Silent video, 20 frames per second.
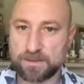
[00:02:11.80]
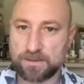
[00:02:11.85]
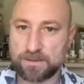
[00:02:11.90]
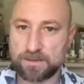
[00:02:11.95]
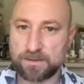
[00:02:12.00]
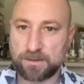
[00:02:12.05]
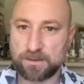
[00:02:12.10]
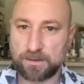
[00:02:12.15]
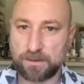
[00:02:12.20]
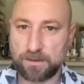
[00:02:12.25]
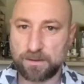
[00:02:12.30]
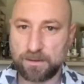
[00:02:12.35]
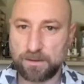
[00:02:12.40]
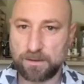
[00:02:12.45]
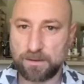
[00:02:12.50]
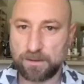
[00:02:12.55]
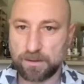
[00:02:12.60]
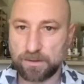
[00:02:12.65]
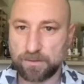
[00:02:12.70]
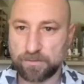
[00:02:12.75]
let's
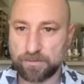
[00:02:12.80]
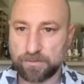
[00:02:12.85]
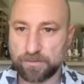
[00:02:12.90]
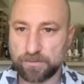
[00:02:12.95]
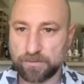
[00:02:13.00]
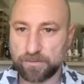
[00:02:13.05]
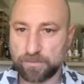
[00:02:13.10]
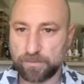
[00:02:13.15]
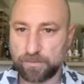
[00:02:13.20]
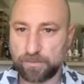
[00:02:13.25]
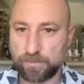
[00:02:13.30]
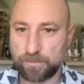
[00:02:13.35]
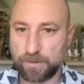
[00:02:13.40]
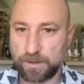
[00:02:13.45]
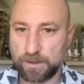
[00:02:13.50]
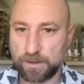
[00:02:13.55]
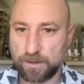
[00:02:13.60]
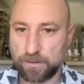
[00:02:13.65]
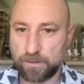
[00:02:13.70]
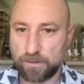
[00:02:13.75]
see if
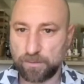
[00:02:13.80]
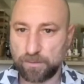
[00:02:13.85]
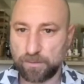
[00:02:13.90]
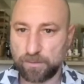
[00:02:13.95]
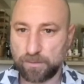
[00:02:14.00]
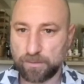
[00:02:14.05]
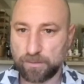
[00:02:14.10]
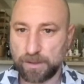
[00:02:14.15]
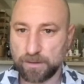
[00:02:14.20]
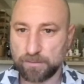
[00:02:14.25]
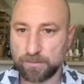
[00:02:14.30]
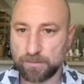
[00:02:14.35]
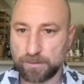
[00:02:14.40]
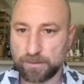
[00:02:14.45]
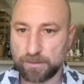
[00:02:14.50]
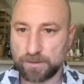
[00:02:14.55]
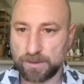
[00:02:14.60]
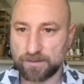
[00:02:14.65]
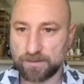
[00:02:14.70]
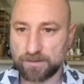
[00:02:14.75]
we go one
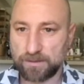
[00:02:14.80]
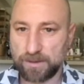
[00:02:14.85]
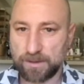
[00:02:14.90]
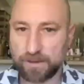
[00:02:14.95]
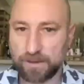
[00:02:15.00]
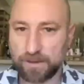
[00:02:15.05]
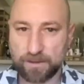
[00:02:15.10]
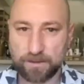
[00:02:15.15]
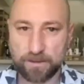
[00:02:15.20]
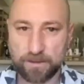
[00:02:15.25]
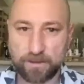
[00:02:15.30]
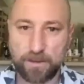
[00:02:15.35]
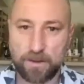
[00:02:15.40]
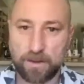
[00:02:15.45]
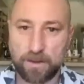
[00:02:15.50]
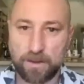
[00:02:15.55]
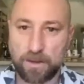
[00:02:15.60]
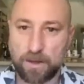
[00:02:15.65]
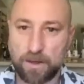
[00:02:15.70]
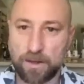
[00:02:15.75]
bigger, what that's
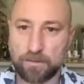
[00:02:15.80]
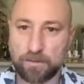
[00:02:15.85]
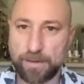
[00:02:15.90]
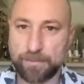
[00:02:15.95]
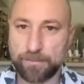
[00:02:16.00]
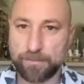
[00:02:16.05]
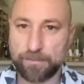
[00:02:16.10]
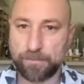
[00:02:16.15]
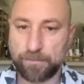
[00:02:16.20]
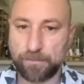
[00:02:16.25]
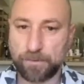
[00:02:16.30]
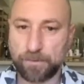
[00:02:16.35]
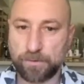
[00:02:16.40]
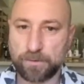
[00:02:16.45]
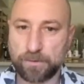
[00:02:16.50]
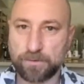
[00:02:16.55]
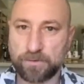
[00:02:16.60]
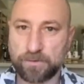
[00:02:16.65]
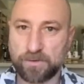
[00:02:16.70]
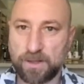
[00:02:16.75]
like. All right,
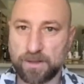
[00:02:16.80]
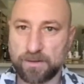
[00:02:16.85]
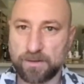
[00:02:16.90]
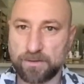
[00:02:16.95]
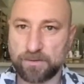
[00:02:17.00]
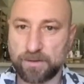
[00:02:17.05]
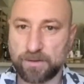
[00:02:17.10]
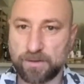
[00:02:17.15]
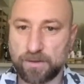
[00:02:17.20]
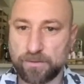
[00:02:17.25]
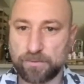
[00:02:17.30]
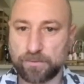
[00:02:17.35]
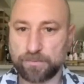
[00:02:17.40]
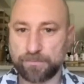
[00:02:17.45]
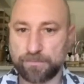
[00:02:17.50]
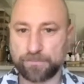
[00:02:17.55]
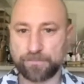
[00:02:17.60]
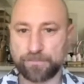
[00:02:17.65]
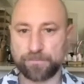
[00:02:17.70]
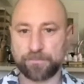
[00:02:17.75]
we'll see how this
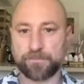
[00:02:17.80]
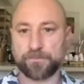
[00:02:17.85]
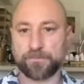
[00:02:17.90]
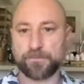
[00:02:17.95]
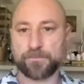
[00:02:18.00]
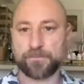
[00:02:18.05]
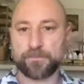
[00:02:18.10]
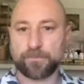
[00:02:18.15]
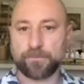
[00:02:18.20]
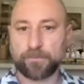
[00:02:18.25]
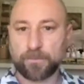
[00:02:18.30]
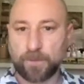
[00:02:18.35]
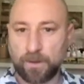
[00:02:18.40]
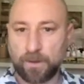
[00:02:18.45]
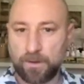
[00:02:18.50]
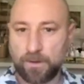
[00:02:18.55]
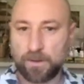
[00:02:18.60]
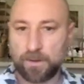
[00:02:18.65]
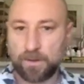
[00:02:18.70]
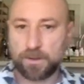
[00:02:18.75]
goes.
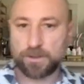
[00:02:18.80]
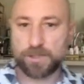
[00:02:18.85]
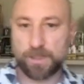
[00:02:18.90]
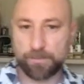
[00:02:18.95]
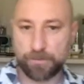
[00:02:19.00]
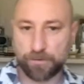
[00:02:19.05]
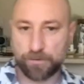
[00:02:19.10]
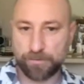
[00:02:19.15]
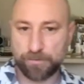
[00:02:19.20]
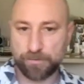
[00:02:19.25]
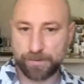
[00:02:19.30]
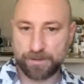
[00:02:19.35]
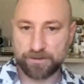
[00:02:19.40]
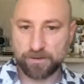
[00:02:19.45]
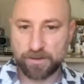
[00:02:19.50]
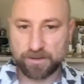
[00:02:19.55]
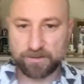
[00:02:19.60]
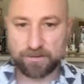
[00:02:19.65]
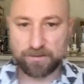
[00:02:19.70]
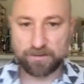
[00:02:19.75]

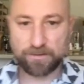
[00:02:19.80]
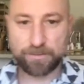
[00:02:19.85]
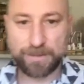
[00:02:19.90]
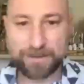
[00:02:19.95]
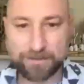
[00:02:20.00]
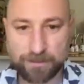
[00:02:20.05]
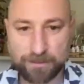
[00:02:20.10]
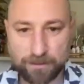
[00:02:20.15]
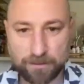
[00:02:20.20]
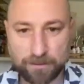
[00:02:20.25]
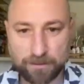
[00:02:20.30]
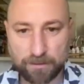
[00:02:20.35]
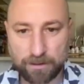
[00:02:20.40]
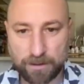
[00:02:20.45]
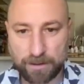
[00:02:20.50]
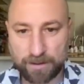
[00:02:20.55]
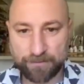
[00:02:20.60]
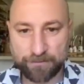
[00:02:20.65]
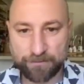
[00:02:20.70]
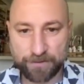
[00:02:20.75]
Chapter 3, so this is
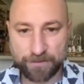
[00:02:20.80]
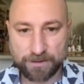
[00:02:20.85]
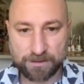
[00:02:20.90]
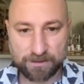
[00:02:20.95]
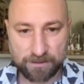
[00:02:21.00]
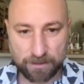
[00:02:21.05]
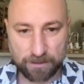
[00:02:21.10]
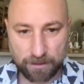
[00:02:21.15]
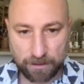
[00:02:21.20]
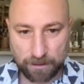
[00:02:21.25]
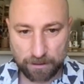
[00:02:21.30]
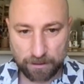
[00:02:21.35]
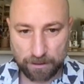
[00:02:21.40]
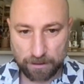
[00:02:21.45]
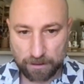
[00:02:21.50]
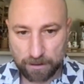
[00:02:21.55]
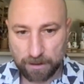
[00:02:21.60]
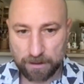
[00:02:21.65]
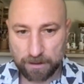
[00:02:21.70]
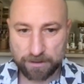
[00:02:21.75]
basically
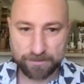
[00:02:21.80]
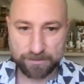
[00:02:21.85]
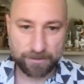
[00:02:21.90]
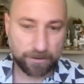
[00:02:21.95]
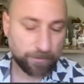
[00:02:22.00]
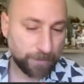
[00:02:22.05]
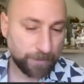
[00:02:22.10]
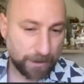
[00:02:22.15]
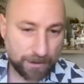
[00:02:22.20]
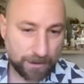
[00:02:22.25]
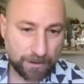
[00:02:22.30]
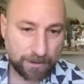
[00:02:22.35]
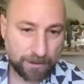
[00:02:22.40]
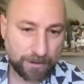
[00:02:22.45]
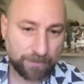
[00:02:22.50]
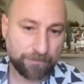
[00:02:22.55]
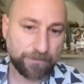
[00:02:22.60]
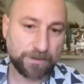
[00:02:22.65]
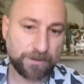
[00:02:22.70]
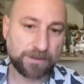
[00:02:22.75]
infancy,
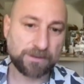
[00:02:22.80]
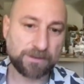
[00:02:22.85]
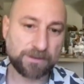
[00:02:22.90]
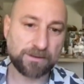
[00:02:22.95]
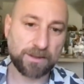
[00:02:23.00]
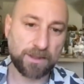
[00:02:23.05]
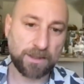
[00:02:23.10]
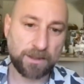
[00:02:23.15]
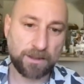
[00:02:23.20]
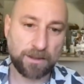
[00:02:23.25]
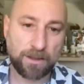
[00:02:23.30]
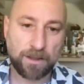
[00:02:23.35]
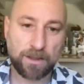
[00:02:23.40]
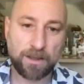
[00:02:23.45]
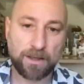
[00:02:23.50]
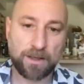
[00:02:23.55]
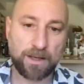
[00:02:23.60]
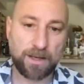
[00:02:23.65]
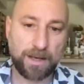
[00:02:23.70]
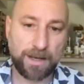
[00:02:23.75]
development in
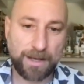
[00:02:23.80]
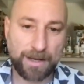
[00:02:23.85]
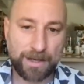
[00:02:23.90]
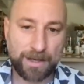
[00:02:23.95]
infancy